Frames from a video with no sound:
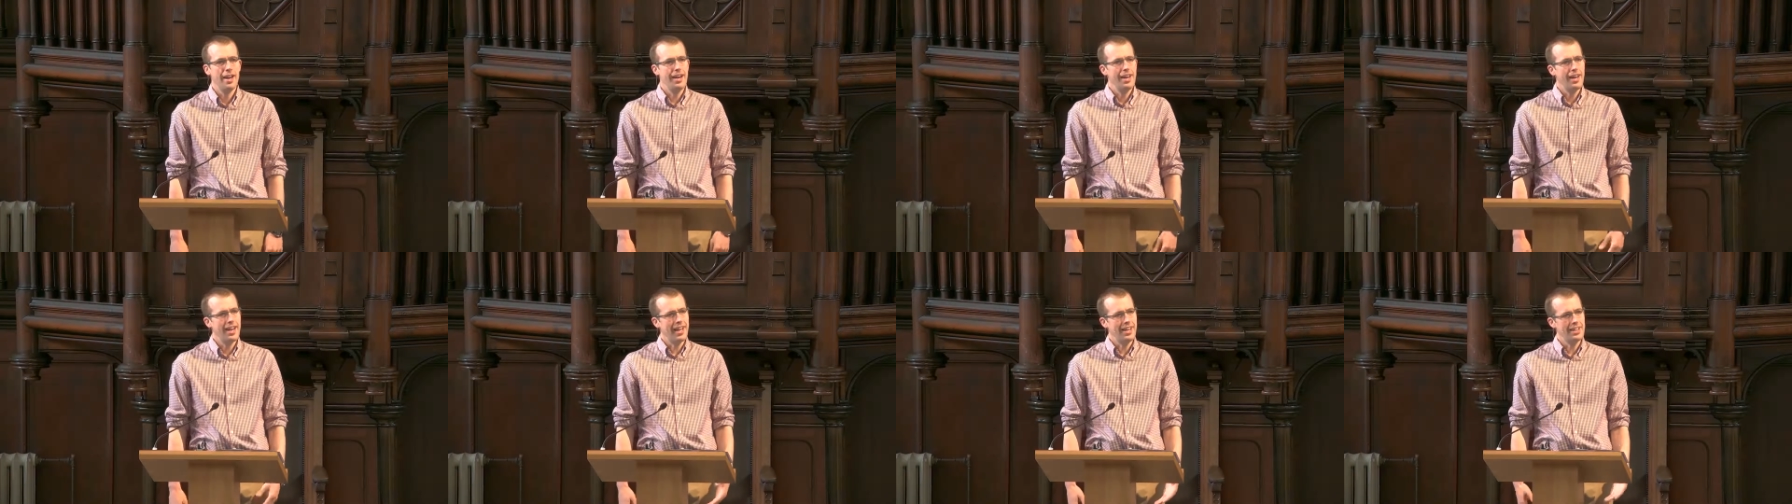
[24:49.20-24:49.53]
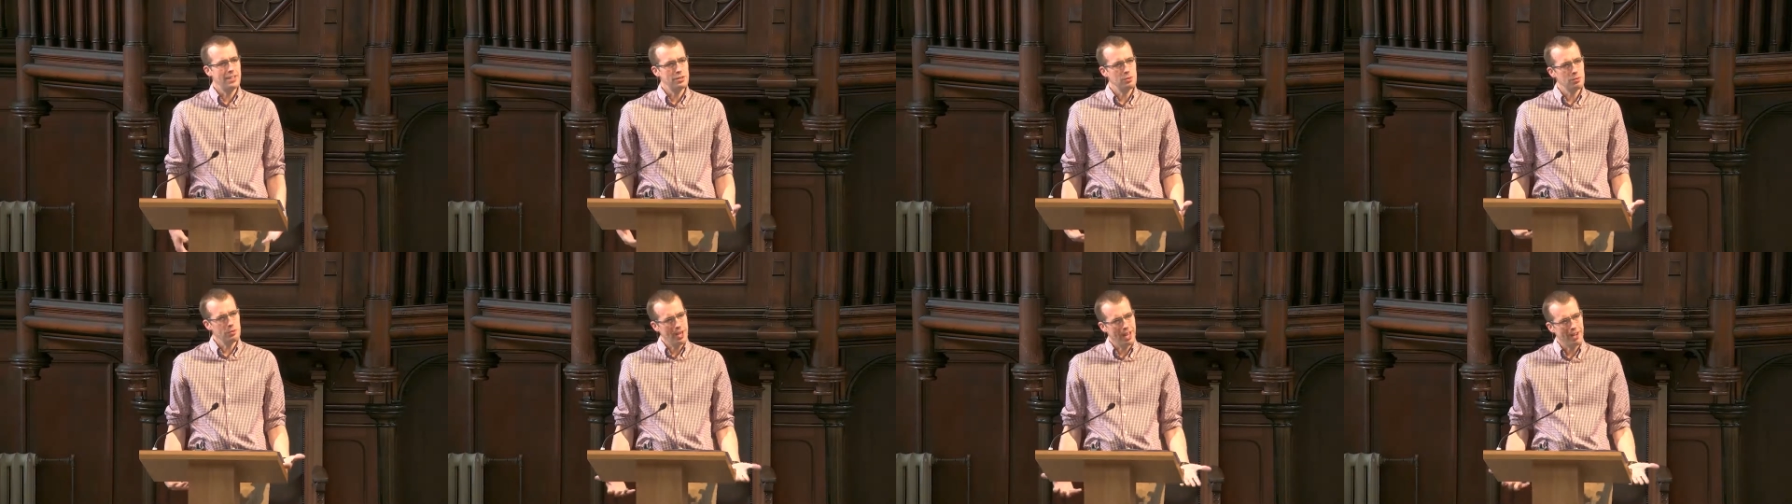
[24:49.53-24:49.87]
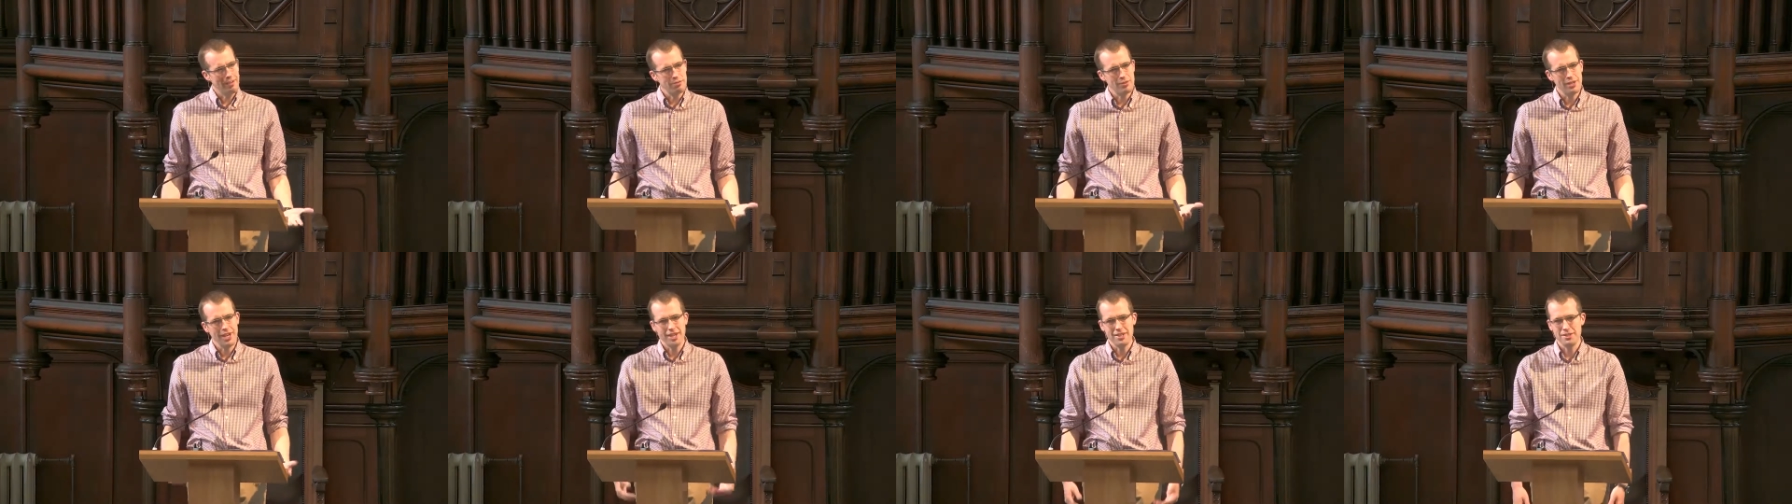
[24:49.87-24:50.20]
And we
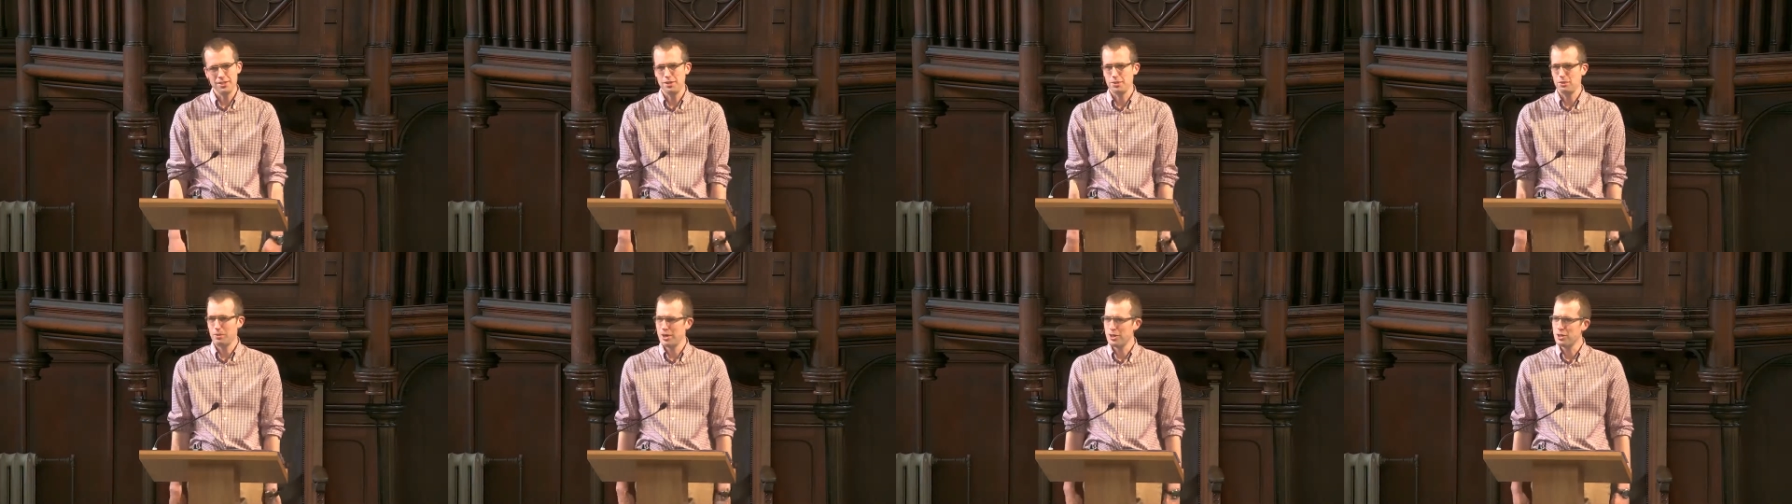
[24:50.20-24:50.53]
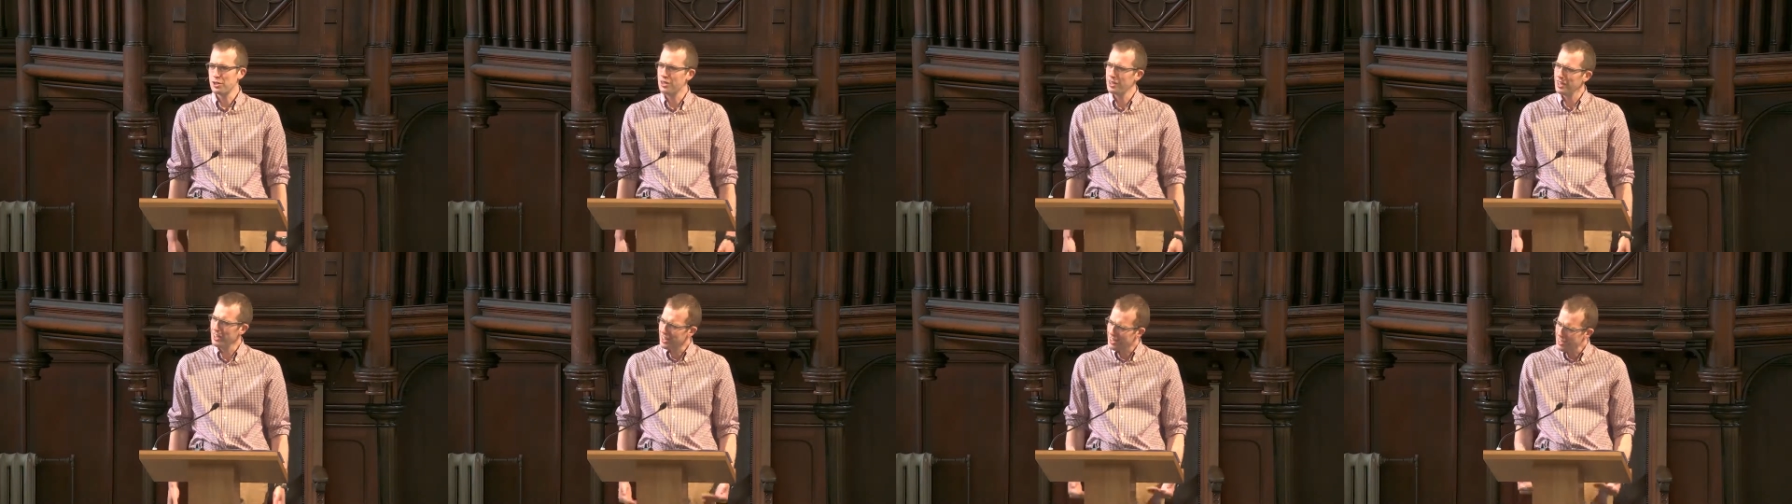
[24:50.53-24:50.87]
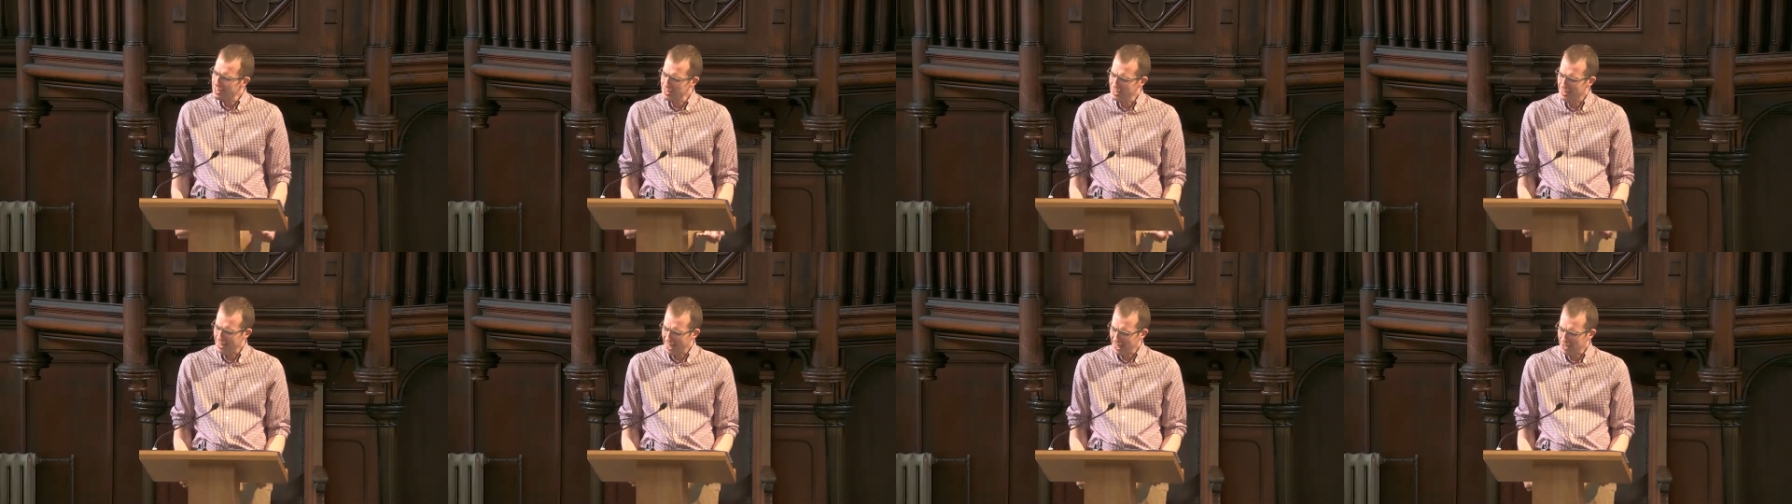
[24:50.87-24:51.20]
have to ask the question,
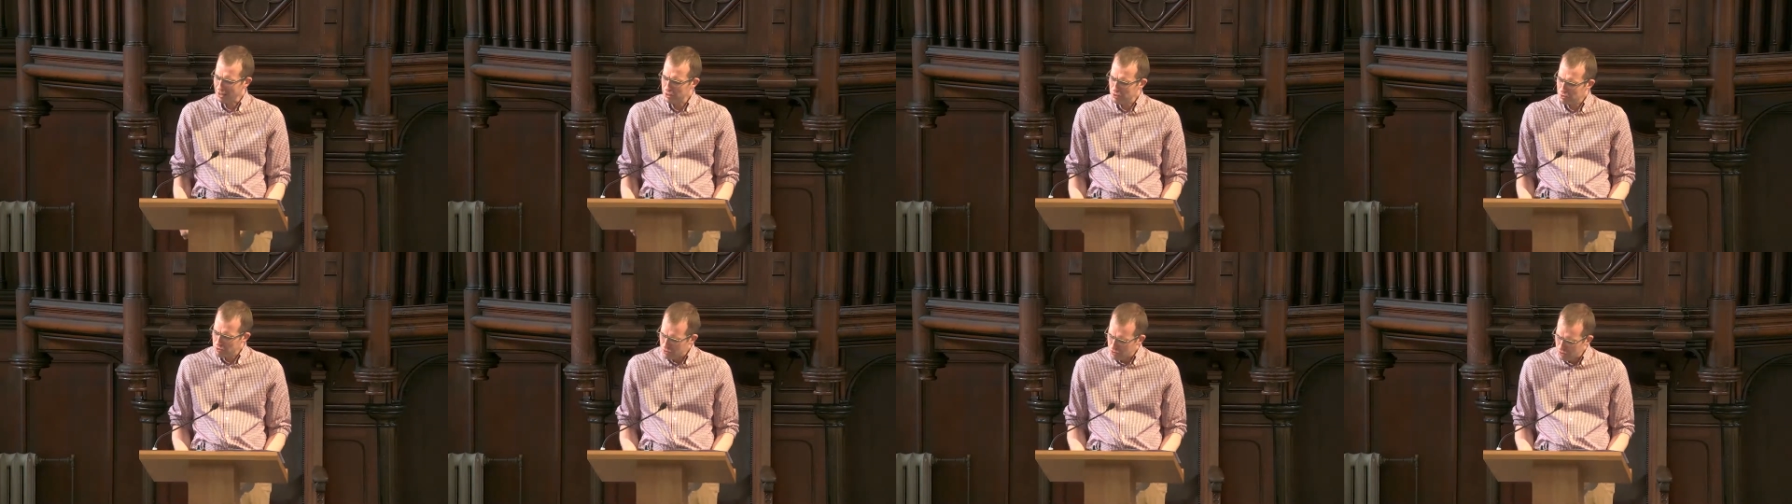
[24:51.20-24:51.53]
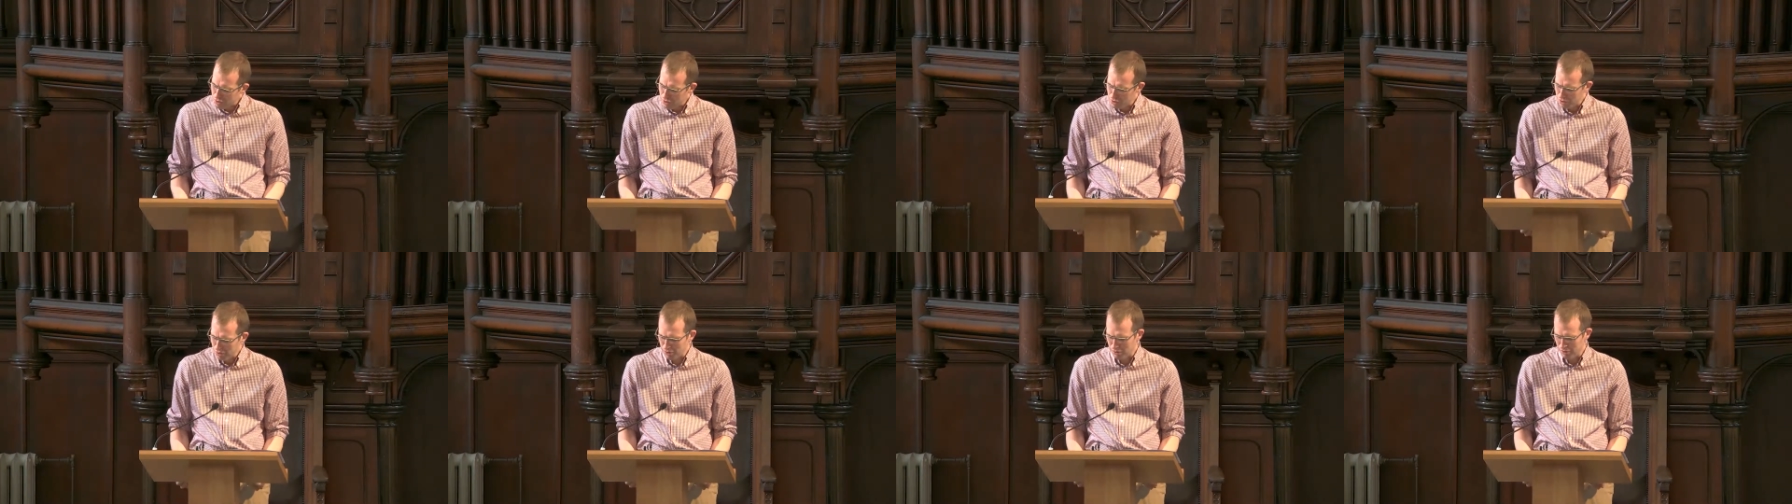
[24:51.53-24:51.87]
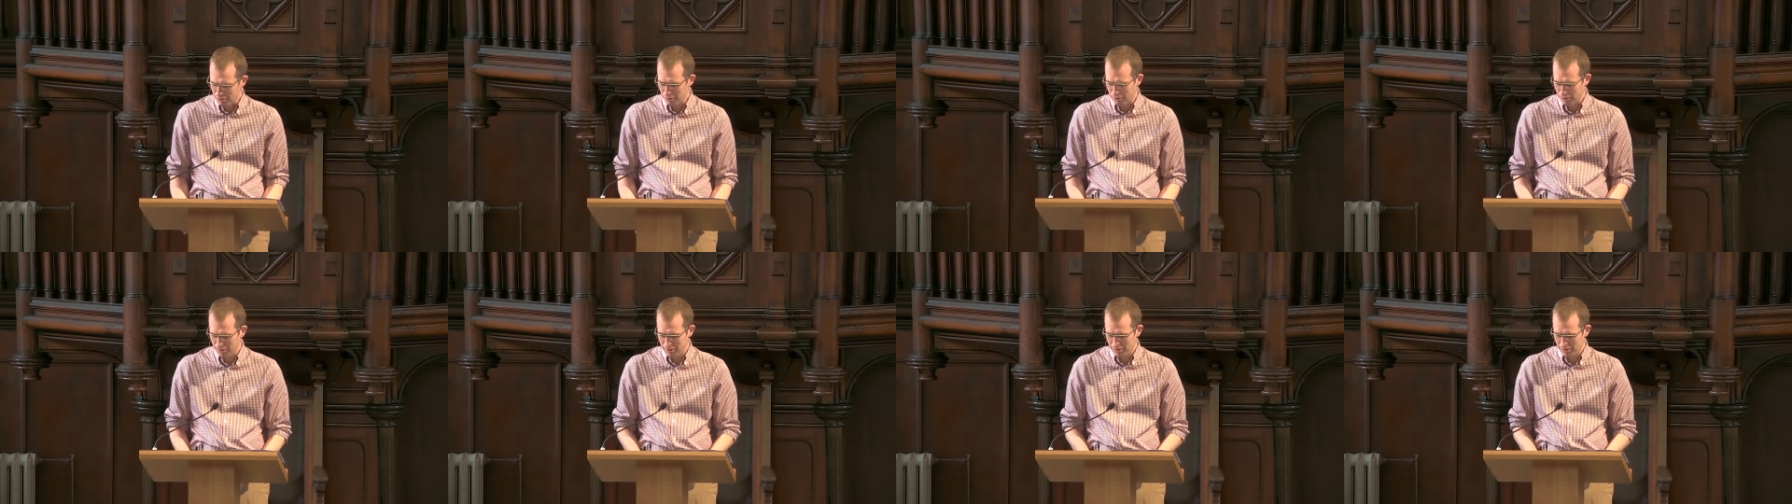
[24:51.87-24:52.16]
is that true?